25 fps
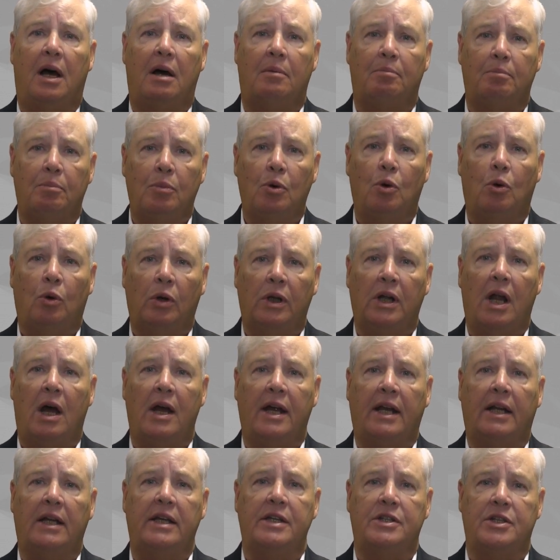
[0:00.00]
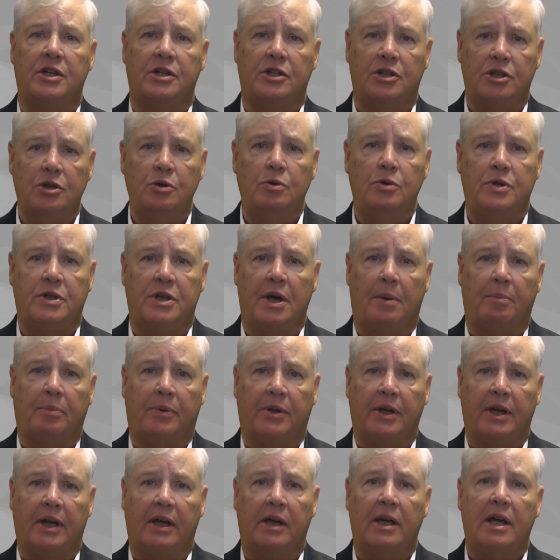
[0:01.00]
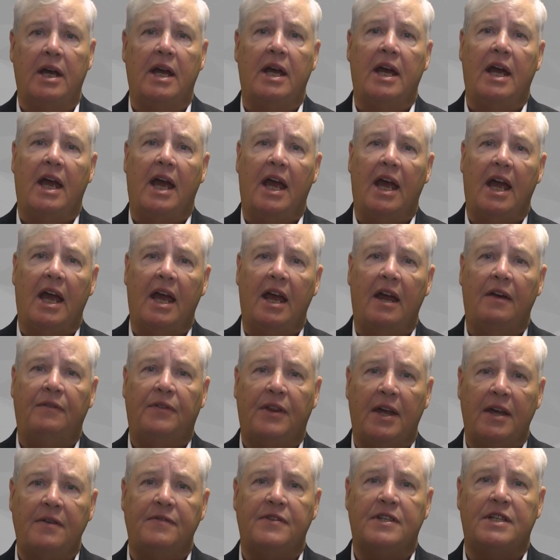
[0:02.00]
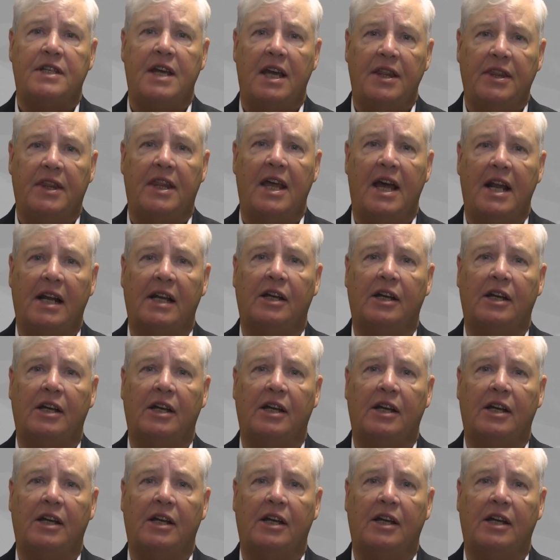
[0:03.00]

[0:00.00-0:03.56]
are more likely to do something if they've said they'll